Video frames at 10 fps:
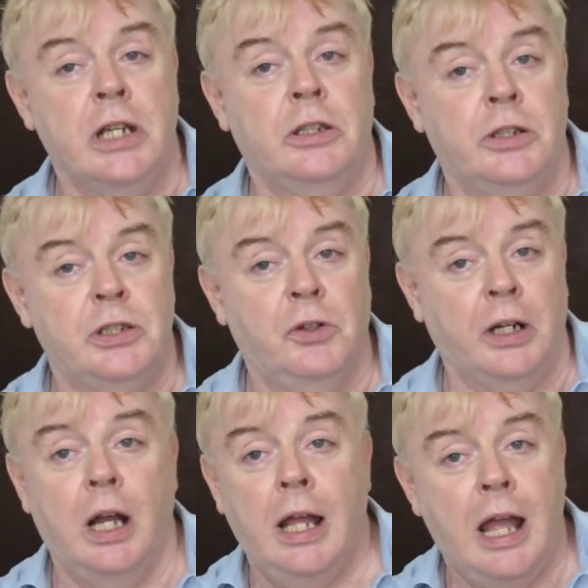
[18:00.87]
gender
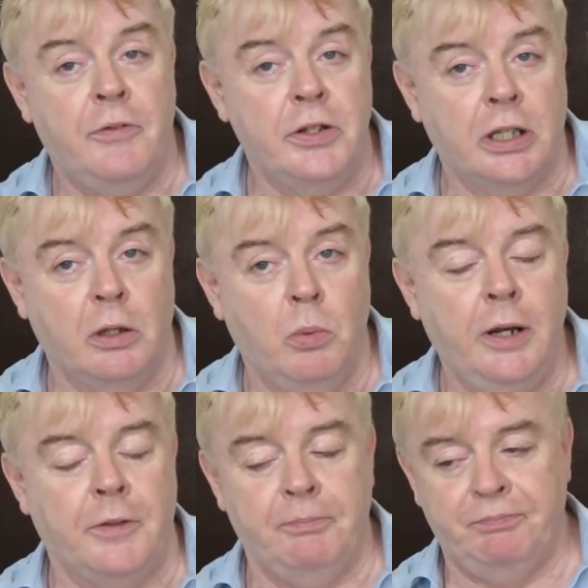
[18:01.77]
dysphoria, every single
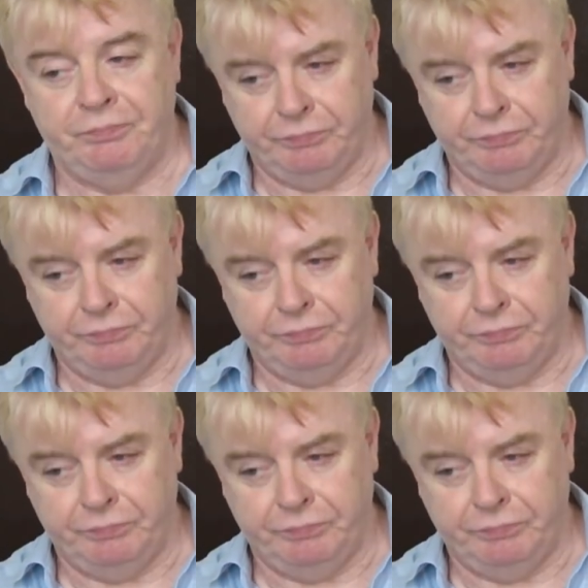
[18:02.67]
one of them.